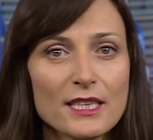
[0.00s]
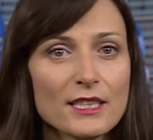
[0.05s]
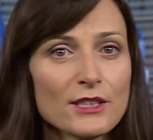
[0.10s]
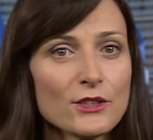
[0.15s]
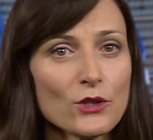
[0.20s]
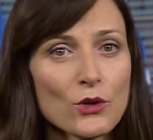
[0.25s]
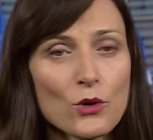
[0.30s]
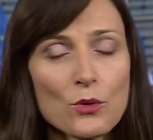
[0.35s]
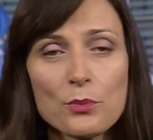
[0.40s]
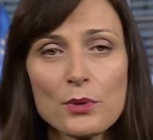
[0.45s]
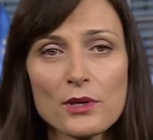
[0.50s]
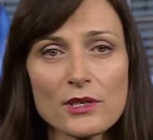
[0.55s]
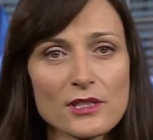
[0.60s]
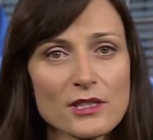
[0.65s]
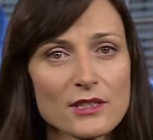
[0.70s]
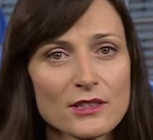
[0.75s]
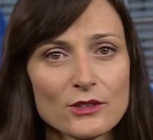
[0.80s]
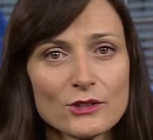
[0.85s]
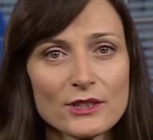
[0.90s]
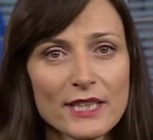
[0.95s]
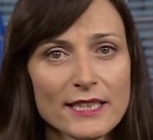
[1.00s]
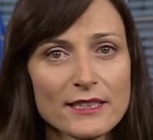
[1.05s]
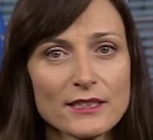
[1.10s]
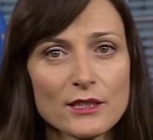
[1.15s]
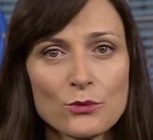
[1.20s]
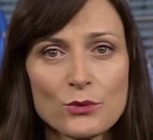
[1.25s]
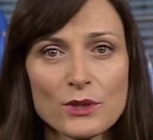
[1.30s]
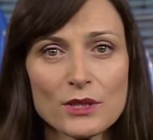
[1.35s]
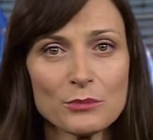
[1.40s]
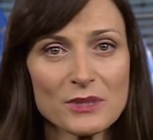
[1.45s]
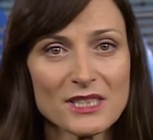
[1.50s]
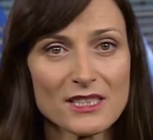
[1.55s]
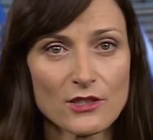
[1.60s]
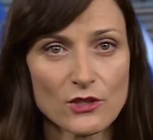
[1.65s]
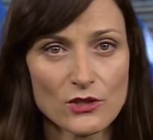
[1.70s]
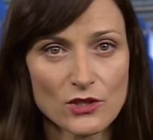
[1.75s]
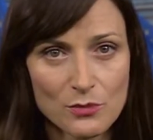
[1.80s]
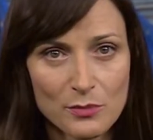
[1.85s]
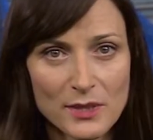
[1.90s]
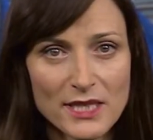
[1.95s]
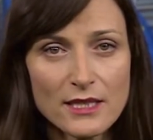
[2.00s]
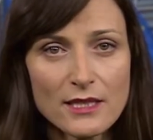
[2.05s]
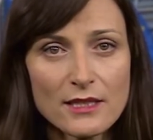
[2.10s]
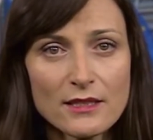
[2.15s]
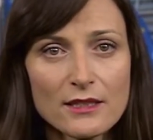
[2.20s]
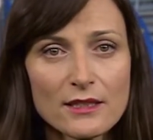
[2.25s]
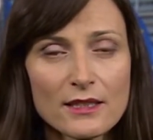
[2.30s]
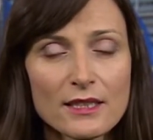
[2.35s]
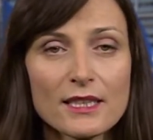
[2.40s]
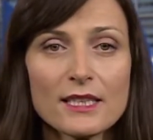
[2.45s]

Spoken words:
no personal data will be transmitted,